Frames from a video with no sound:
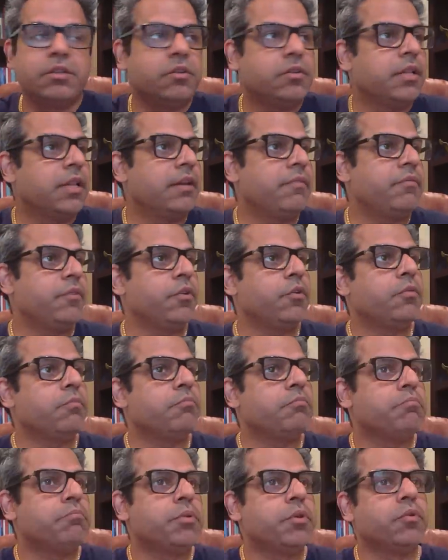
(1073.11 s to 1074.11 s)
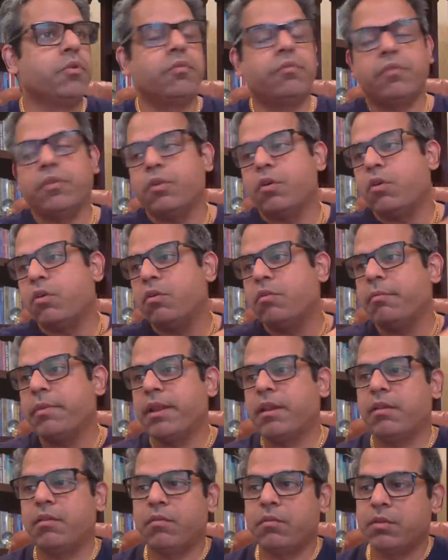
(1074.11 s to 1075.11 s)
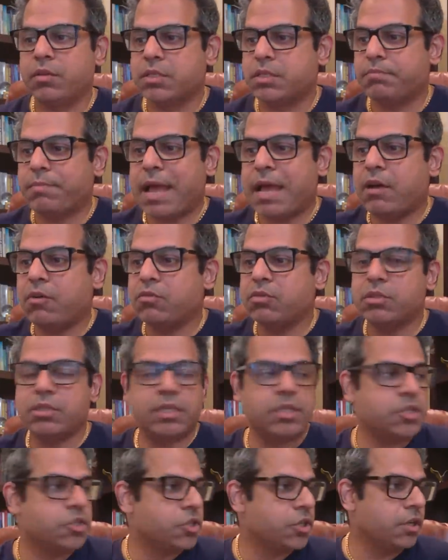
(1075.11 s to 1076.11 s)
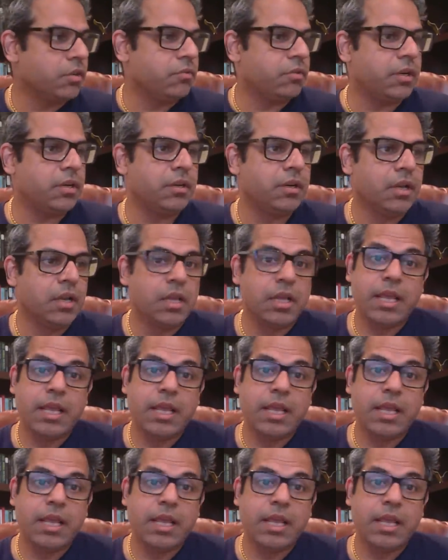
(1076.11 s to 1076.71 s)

you left your beautiful home and spouse and children,